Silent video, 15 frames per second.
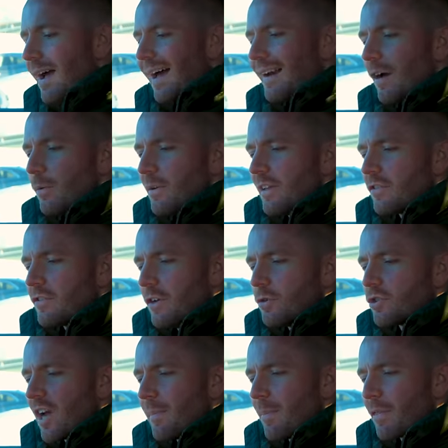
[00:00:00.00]
I know with this new
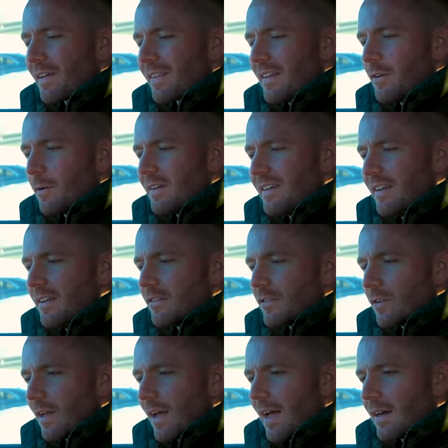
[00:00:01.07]
shape, I think they do a
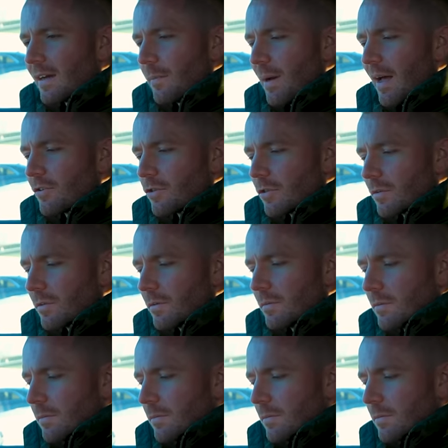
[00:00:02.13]
diesel and a petrol.